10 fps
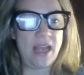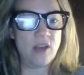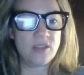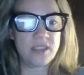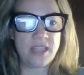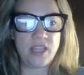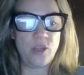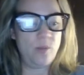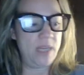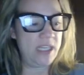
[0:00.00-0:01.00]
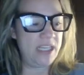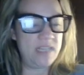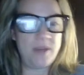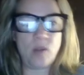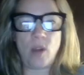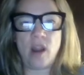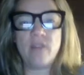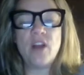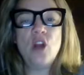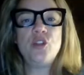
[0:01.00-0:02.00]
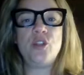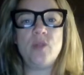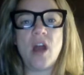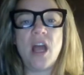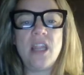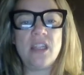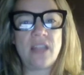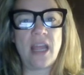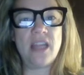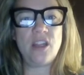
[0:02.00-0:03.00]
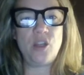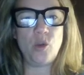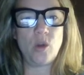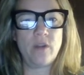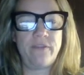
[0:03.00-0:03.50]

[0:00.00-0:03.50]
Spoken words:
else that you need to be aware of. Do not let your